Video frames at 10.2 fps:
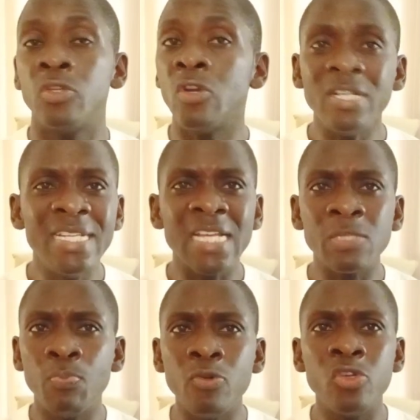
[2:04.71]
Don't
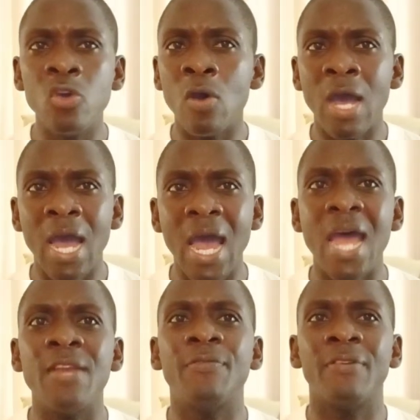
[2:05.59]
just put your
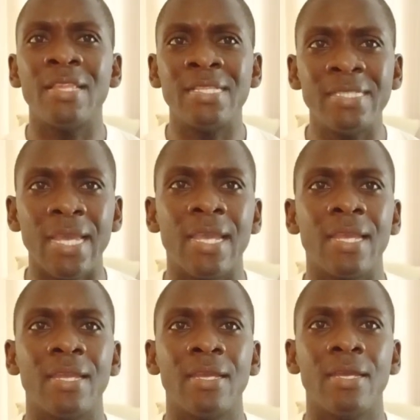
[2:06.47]
hand for the
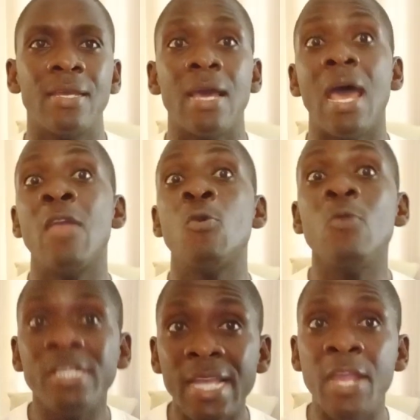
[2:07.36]
sake. I
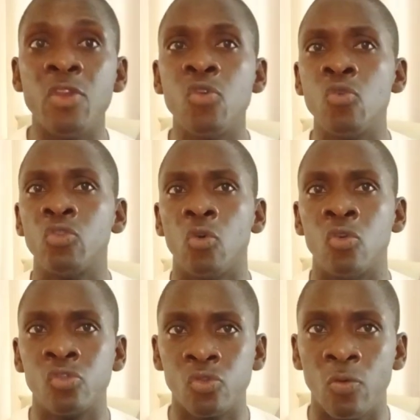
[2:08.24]
wish I knew it
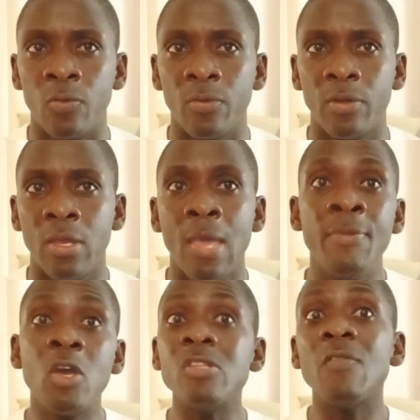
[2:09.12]
also.
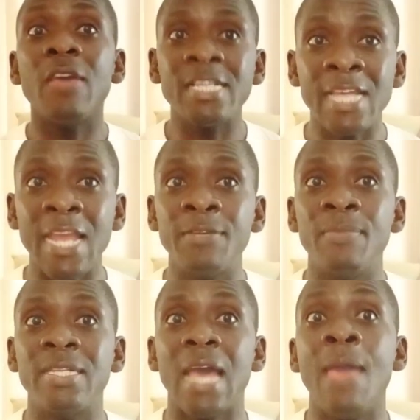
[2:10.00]
Because of
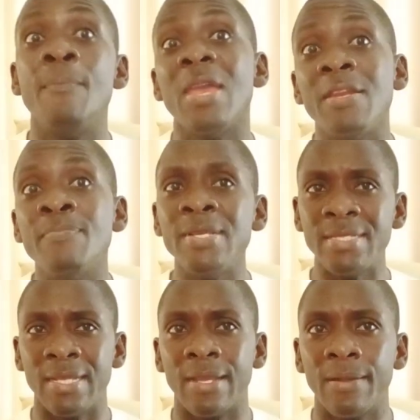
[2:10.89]
excitement, I made a
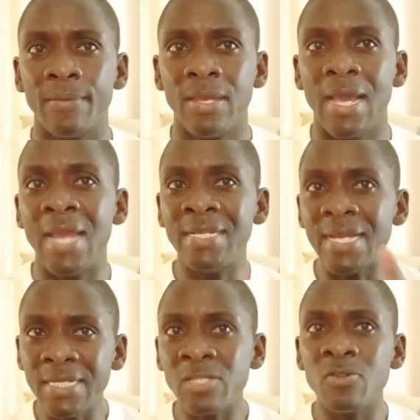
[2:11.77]
mistake. And
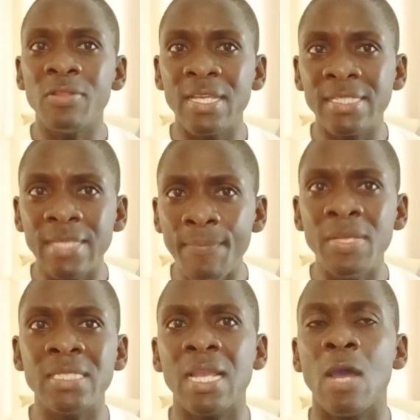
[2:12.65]
that is not the same
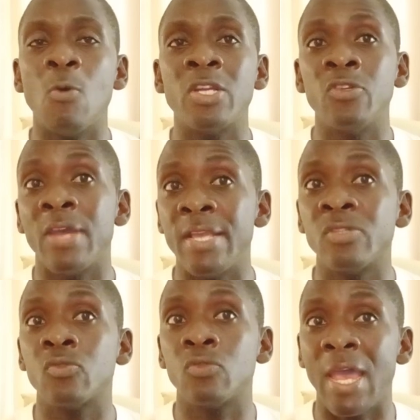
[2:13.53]
mistake I want you
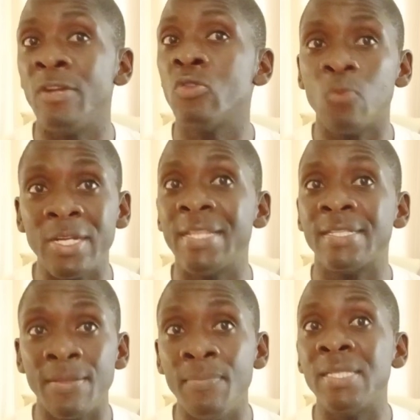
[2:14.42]
guys, I don't want the
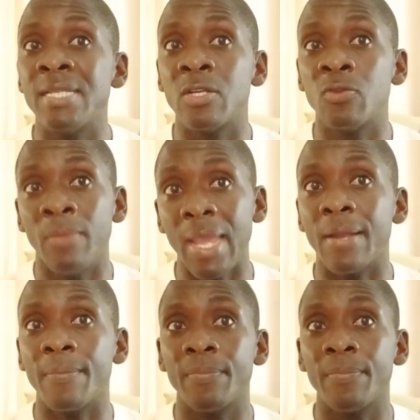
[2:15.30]
same mistake to make.